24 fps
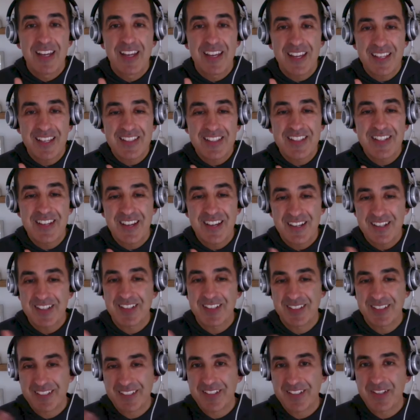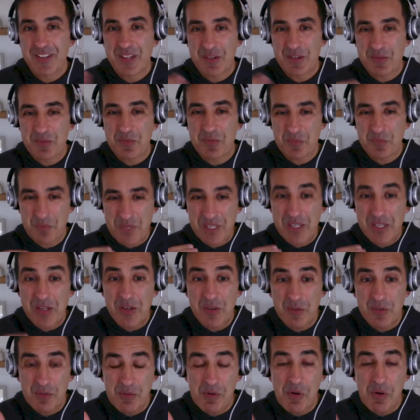it's not clear that we can
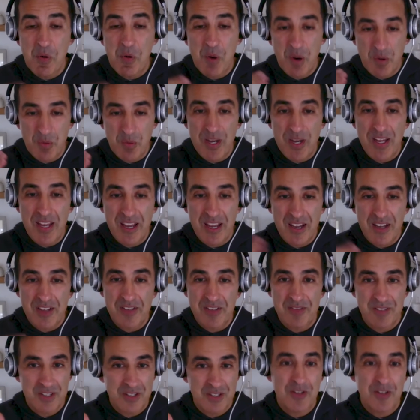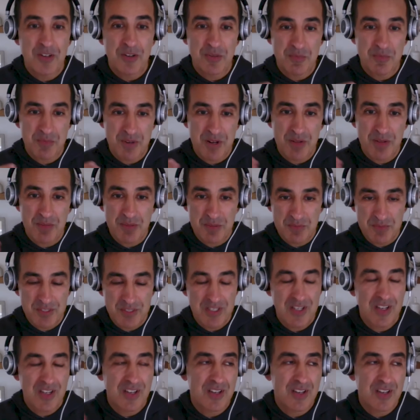grow our way out of our current problems.